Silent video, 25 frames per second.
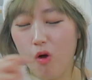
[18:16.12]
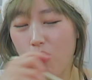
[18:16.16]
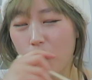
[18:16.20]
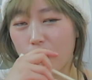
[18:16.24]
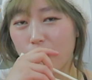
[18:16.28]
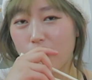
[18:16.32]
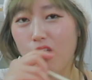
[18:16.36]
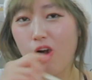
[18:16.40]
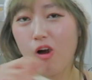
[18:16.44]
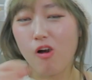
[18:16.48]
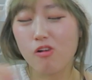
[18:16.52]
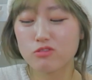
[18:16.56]

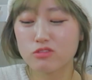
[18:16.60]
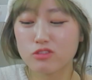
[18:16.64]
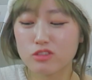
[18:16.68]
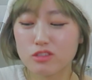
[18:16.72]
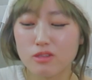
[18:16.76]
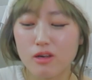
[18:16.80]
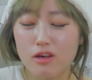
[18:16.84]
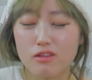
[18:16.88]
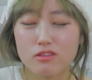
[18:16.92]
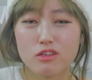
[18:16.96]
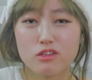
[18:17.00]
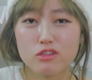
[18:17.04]
Okay,
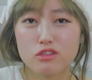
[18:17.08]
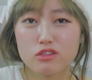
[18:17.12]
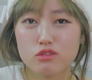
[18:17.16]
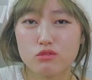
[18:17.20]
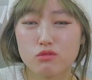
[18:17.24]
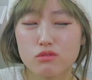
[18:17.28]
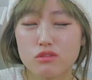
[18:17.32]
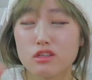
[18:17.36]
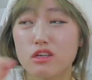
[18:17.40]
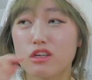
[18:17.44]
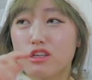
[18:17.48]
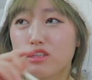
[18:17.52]
honestly, I thought
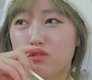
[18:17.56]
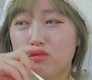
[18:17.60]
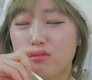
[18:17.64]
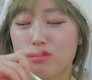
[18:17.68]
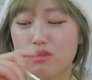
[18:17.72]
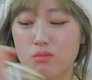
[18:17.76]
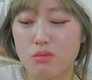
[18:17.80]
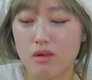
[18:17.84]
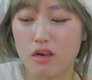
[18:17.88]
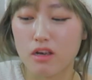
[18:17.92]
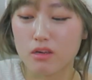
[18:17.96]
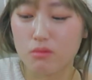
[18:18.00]
this would taste
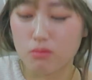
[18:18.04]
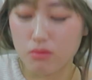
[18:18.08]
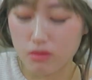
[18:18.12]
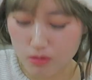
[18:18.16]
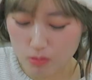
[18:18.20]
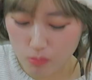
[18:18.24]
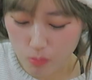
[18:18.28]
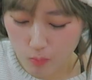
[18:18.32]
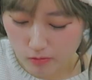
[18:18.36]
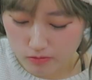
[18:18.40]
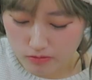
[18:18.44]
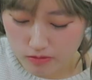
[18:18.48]
really bad,
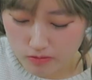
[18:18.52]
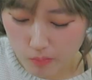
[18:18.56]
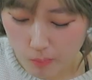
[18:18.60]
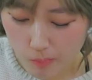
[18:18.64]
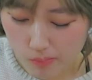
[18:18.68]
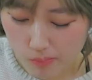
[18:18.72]
but